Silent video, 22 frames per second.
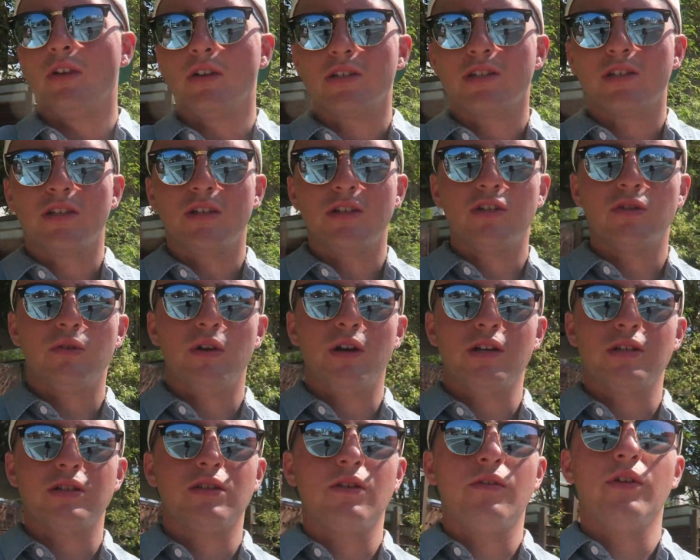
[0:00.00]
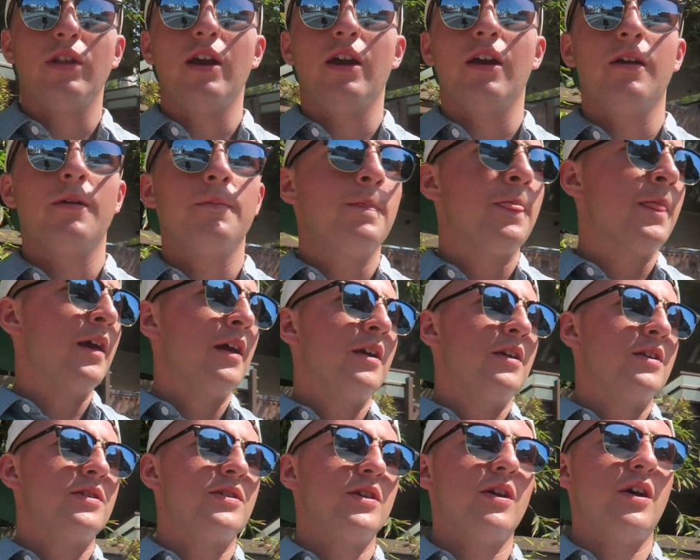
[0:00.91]
looked good to us over there.
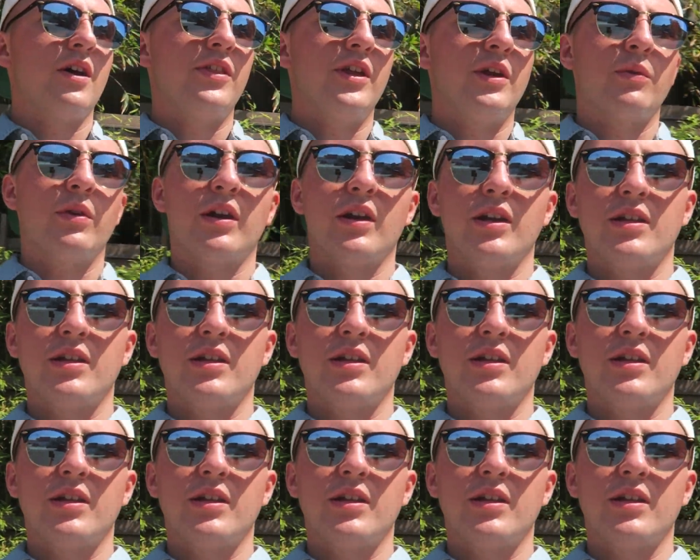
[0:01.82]
So I think